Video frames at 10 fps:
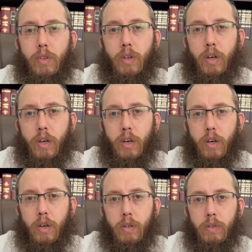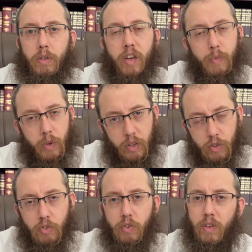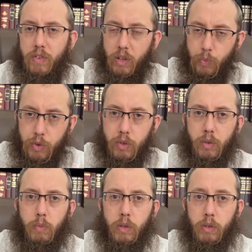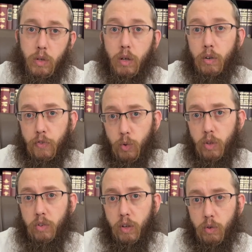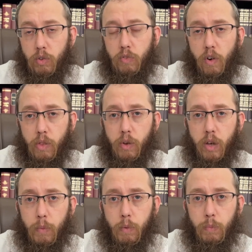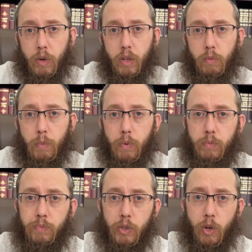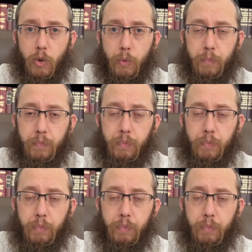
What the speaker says: and gave him attention and sat with him. And a few days later, his father came and picked him up to go home.